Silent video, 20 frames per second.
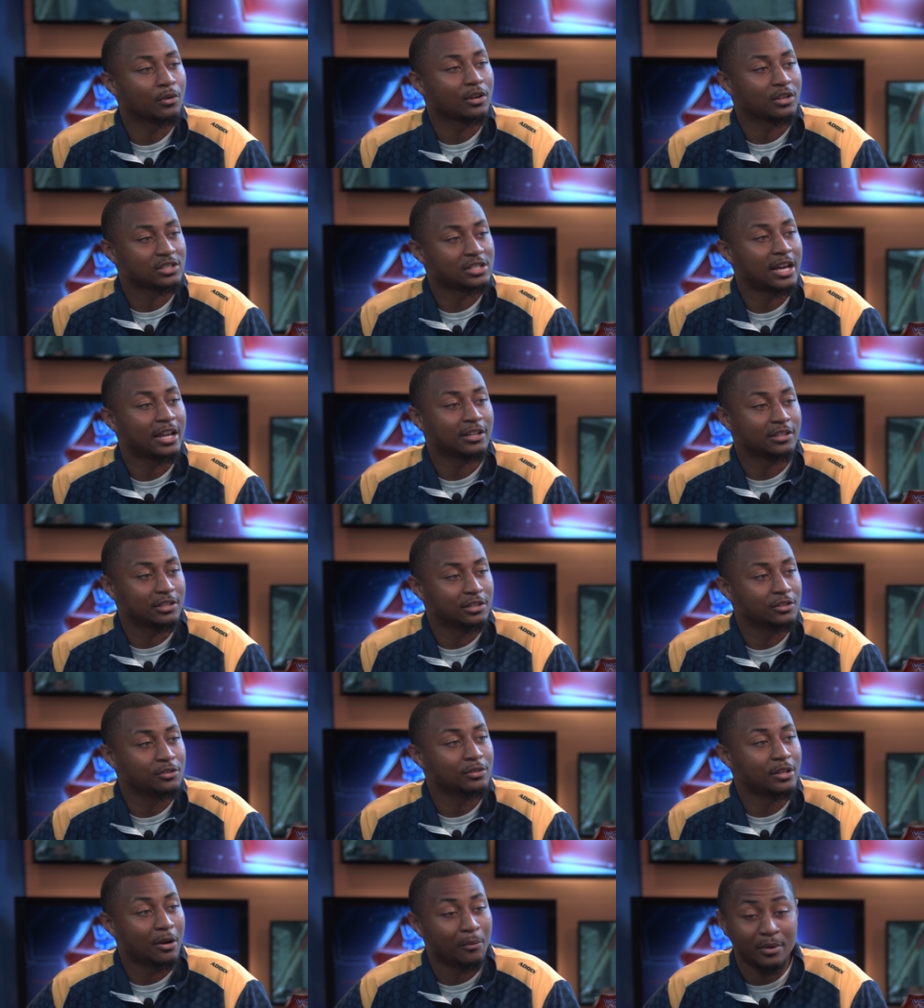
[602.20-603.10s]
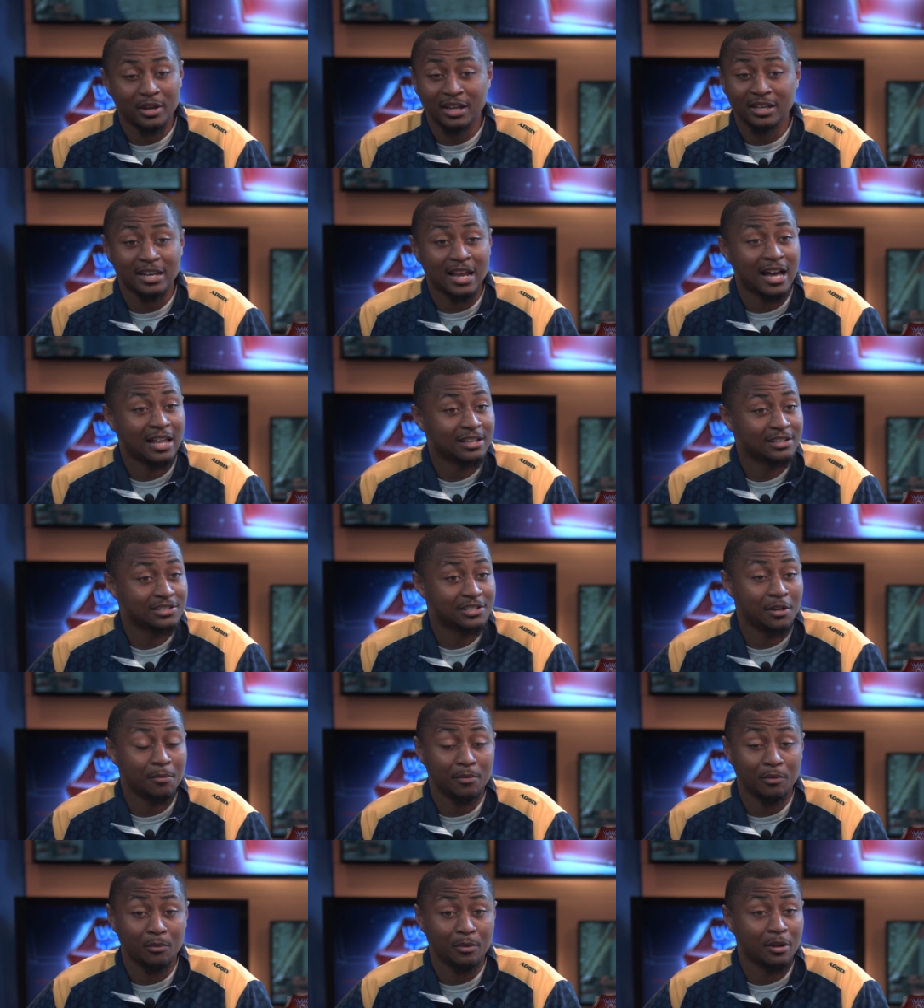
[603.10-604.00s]
excited to do that. We acknowledge
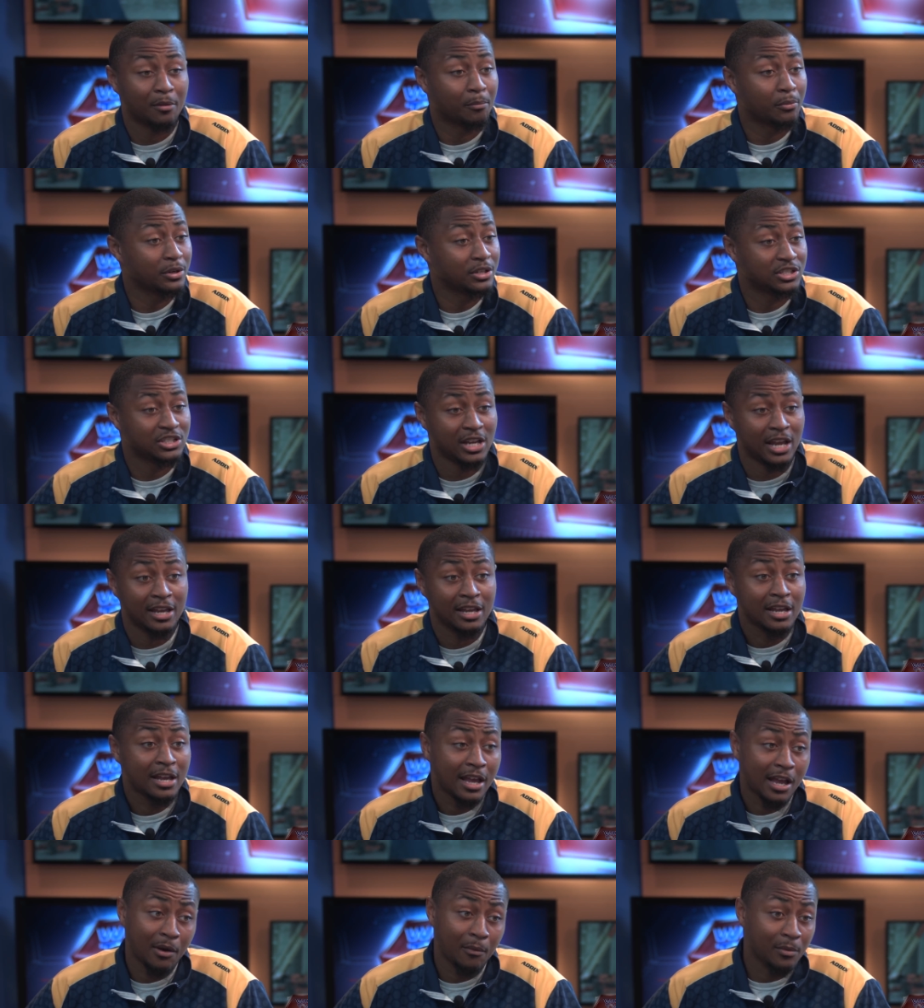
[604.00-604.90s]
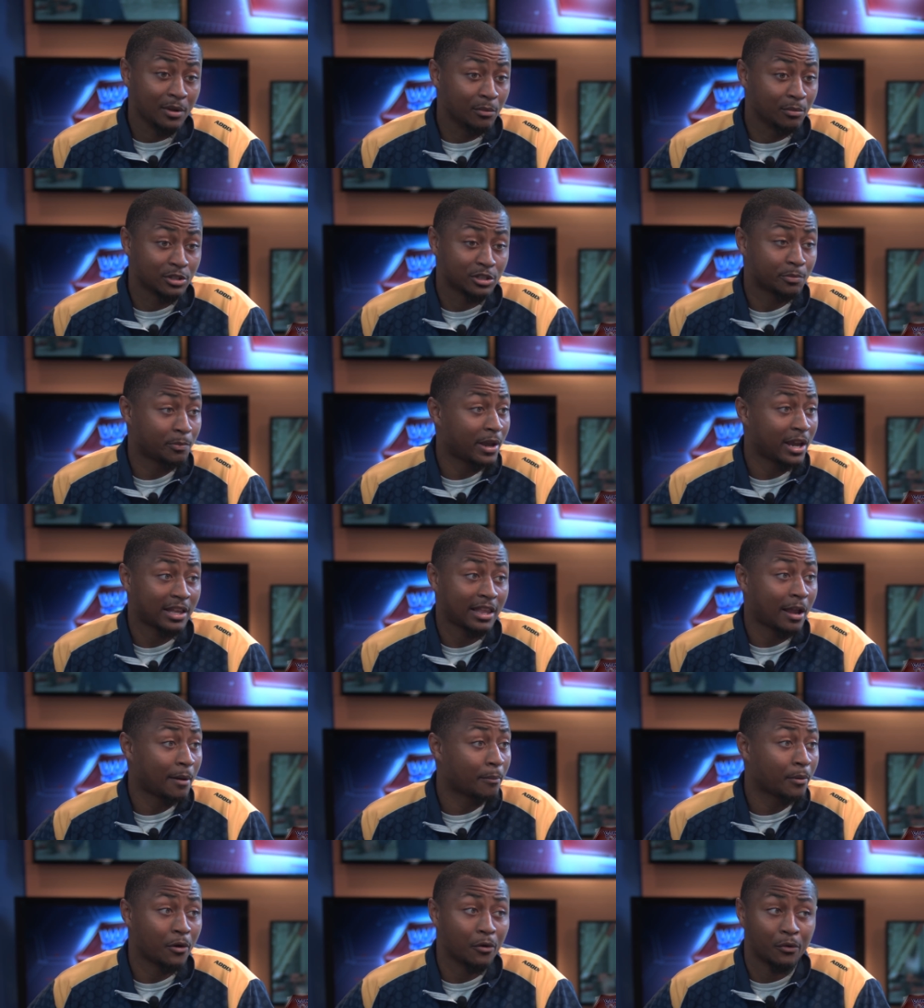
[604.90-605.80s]
them, and we appreciate and we respect
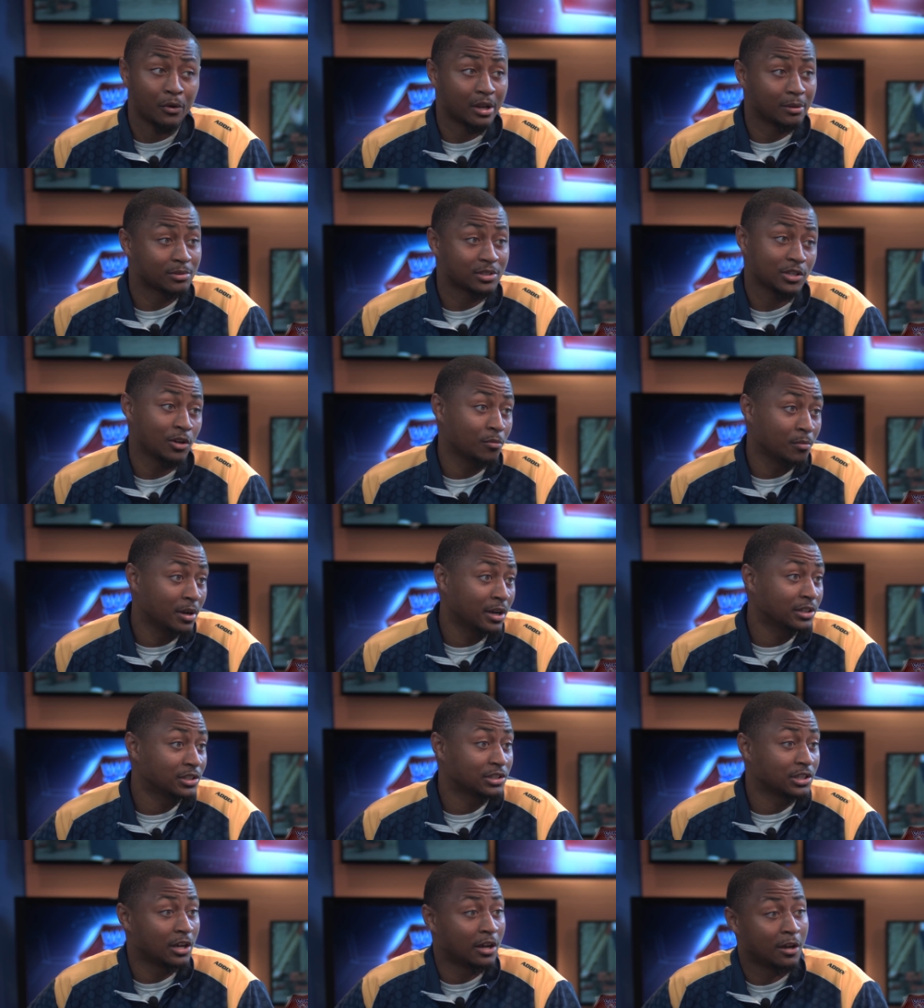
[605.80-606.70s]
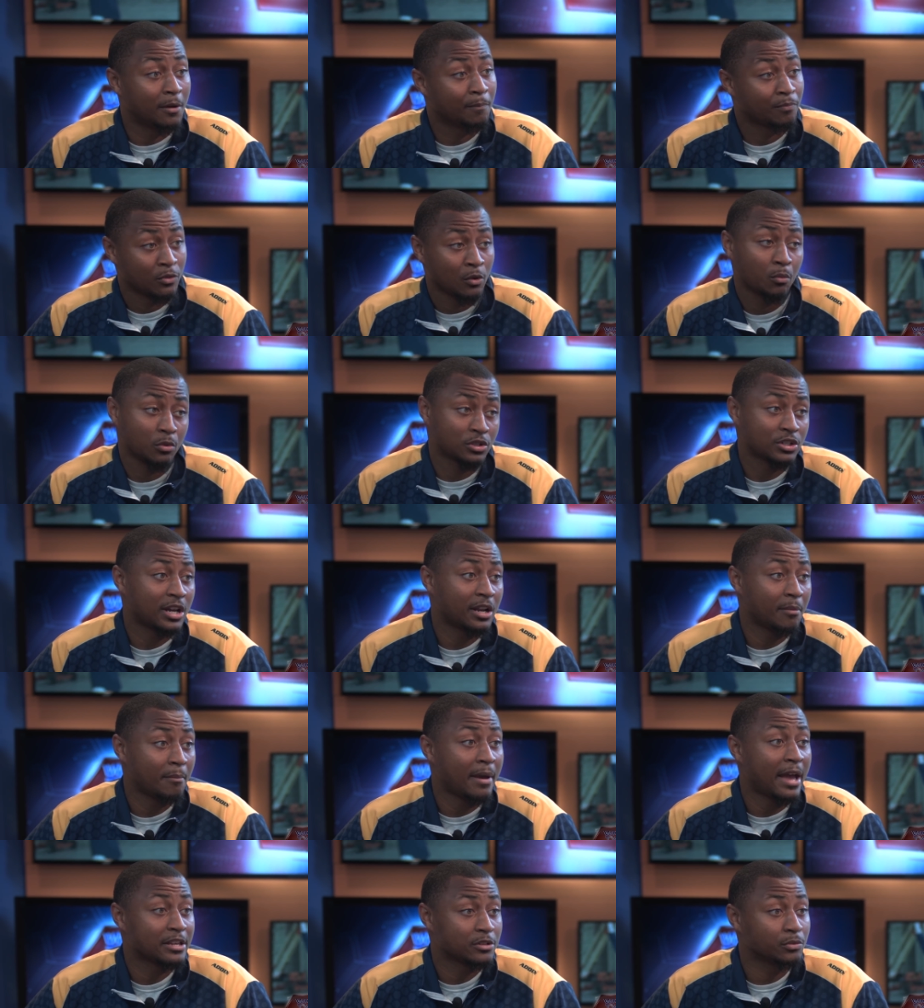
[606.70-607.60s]
that program so much. Um, we're trying to
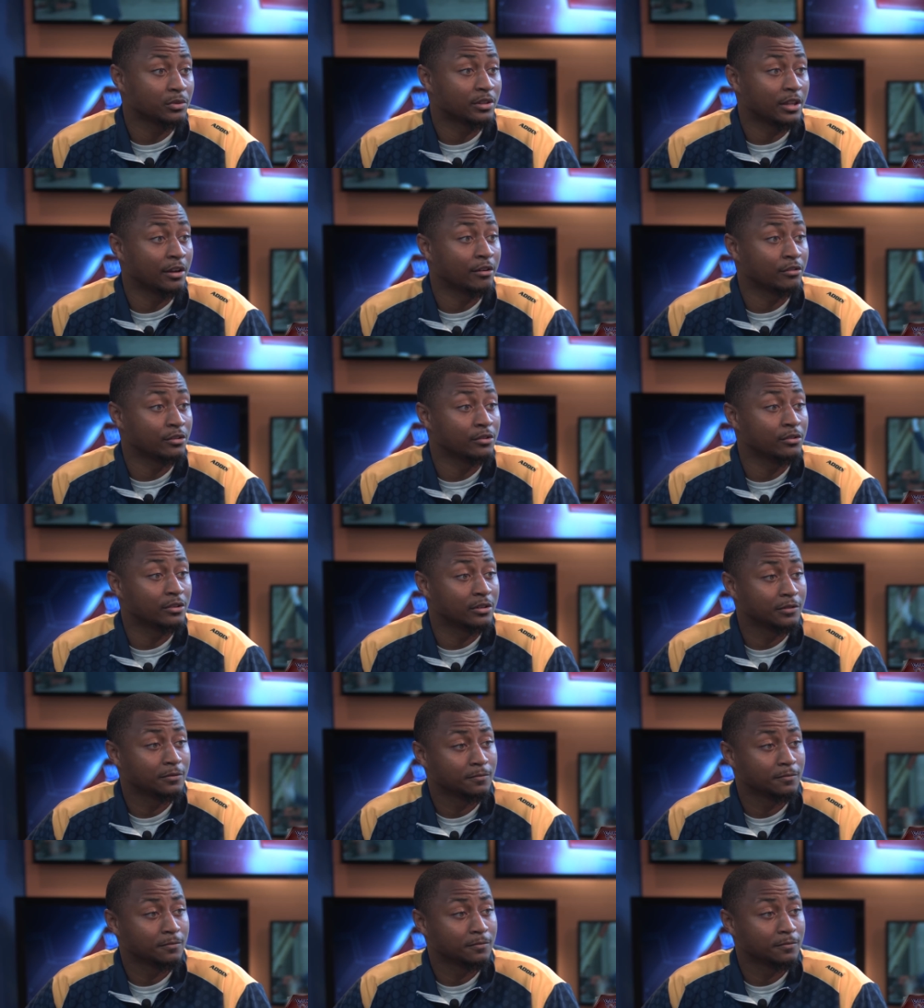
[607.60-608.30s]
match what they're doing.